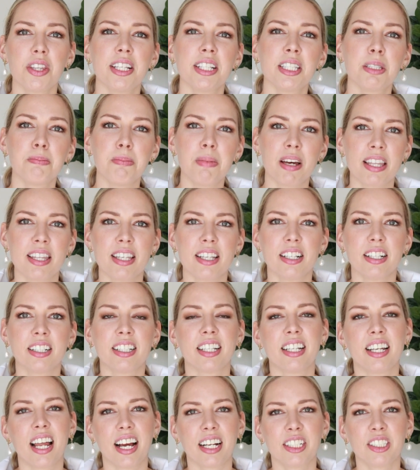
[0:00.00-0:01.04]
this method
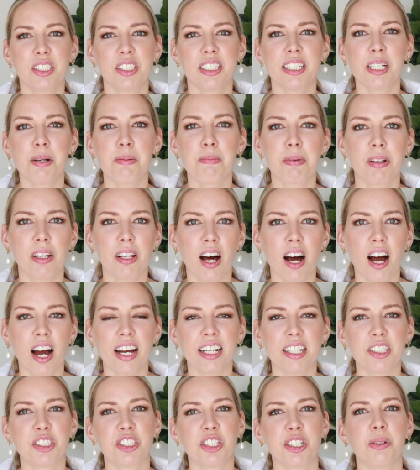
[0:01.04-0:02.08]
can actually
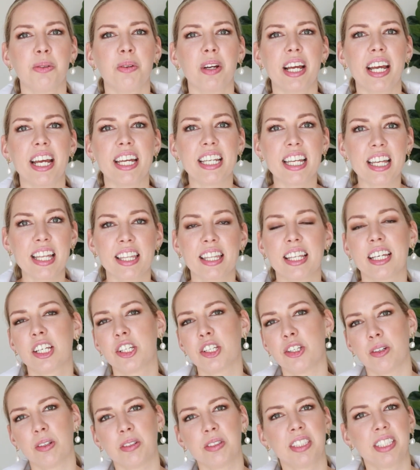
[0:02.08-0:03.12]
apply to anything
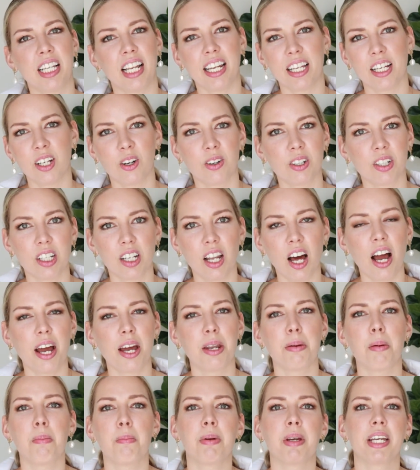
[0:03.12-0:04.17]
you're selling
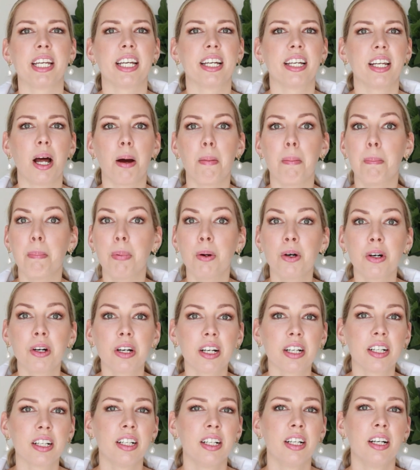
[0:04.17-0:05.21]
online, be it a
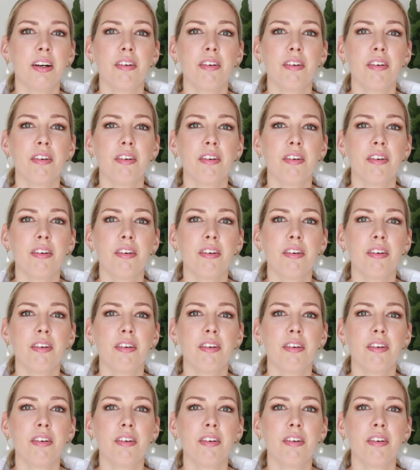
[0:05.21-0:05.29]
book,